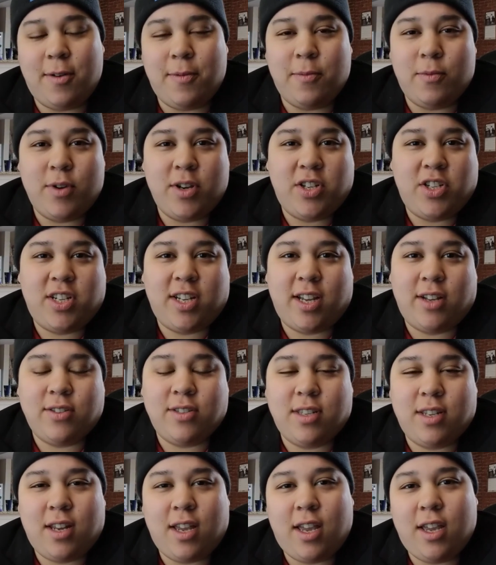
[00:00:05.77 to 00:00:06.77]
reaching out
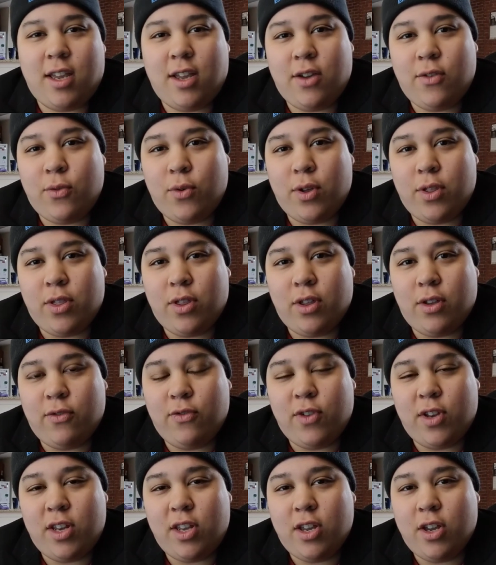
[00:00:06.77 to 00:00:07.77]
today with a
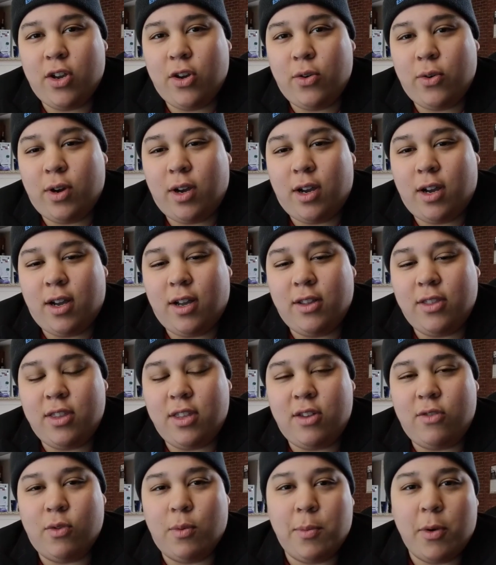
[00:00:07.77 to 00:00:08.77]
video on
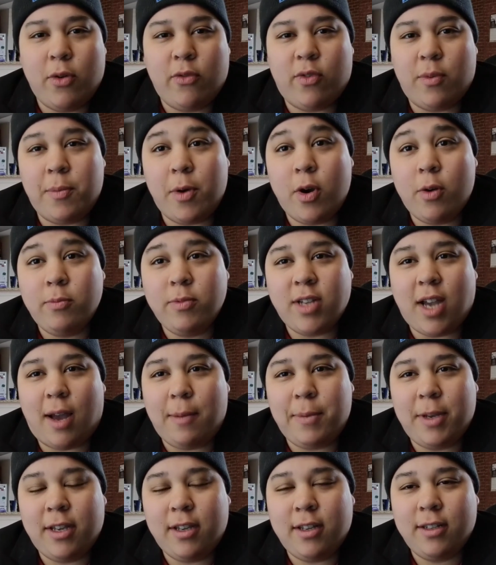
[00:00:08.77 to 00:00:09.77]
the remote from home
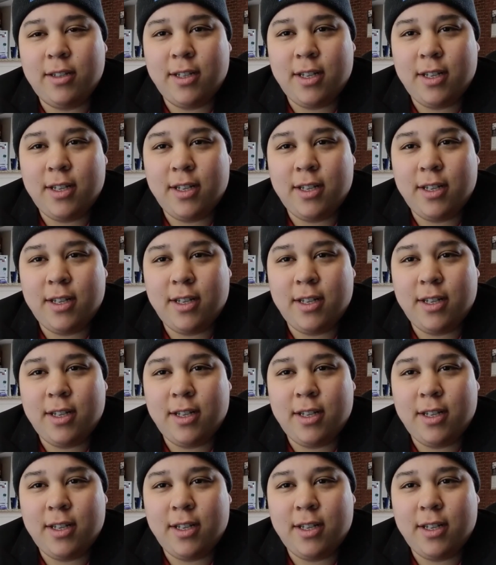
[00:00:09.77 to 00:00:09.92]
topic.